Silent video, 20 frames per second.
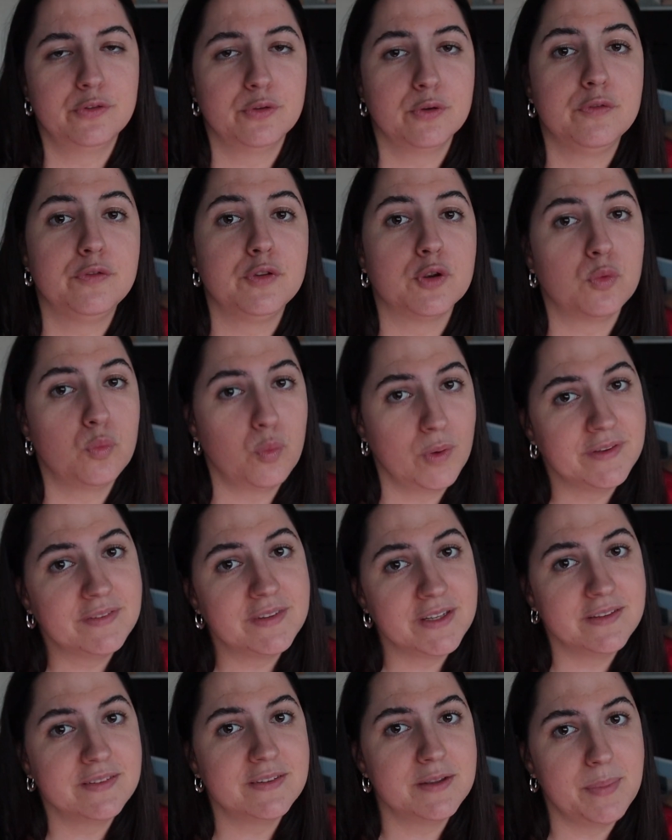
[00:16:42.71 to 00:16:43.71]
So if you're
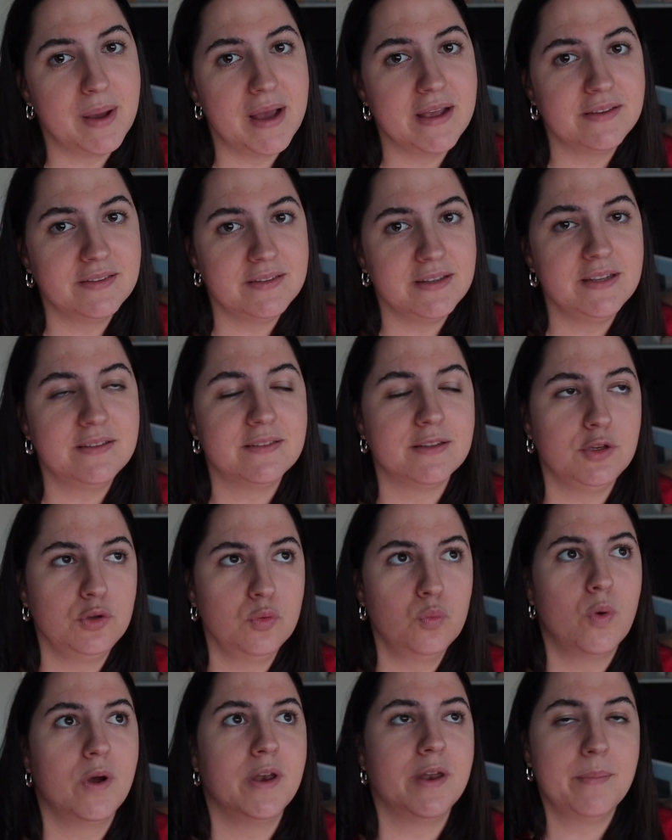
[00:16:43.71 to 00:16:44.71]
wanting to buy seats and
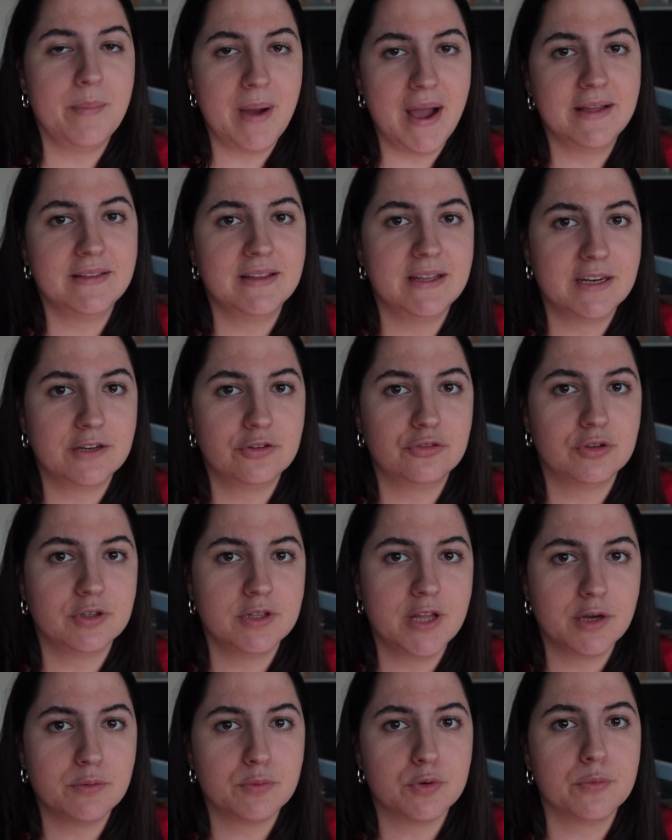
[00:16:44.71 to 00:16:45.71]
you wanna buy that extra
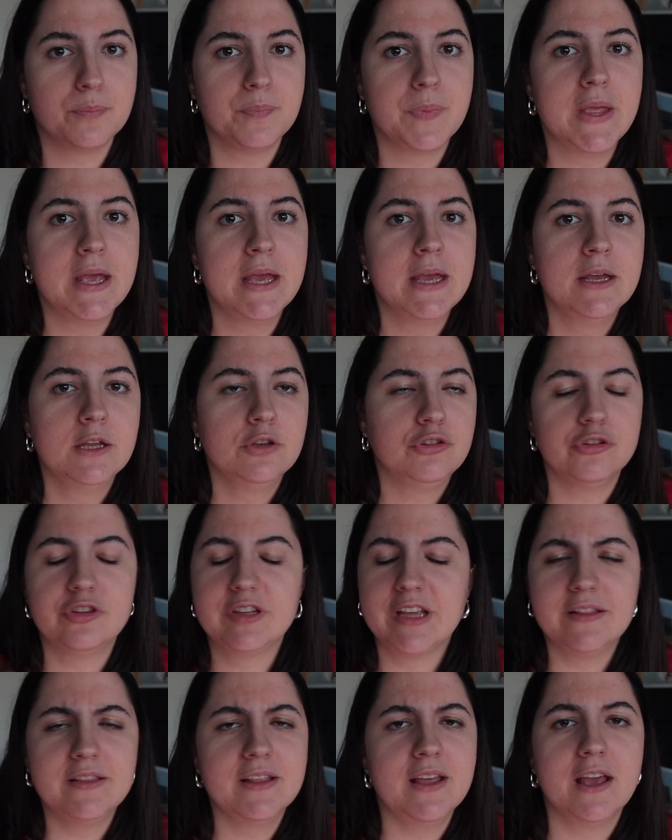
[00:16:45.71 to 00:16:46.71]
legroom,
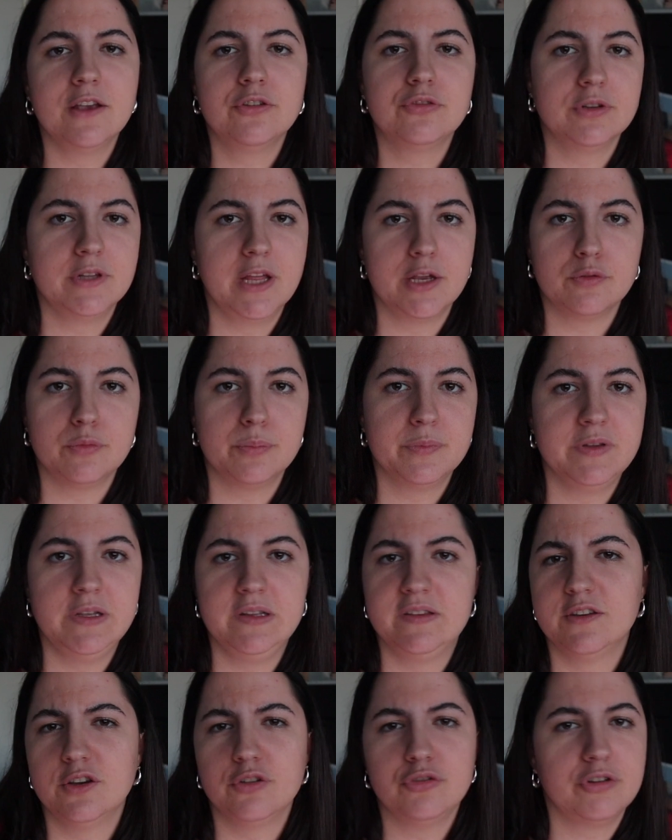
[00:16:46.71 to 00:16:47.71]
just get the extra legroom
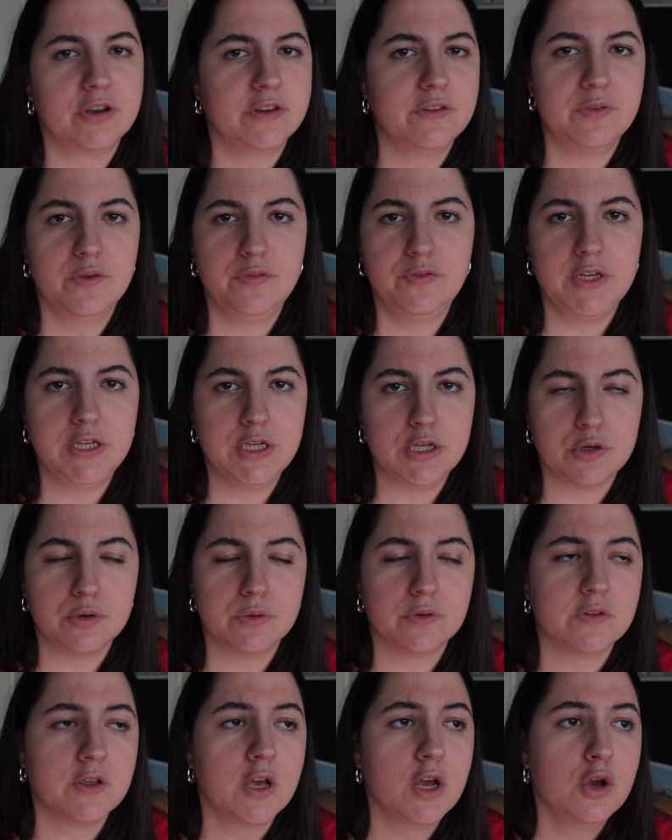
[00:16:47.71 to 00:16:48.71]
seats. They're just 15
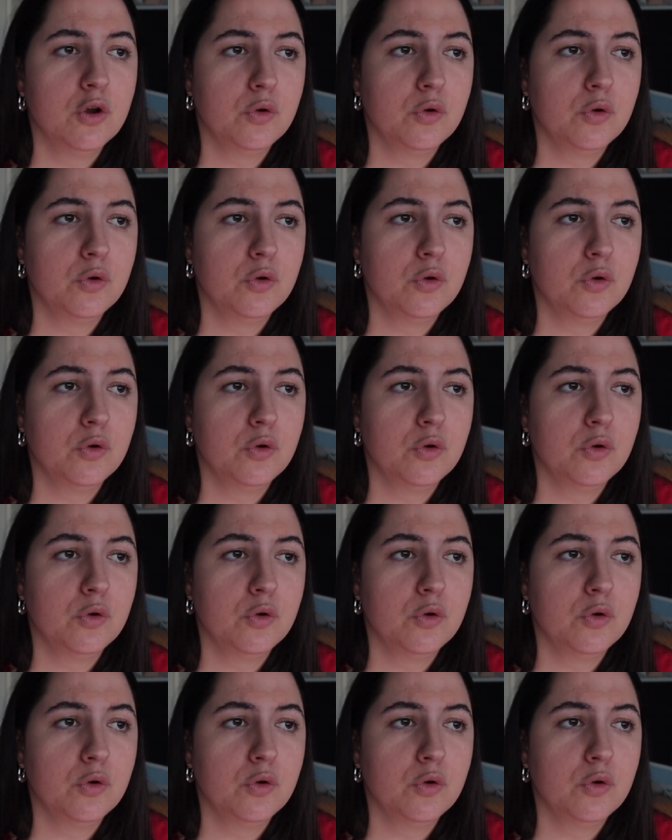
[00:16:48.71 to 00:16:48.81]
euros.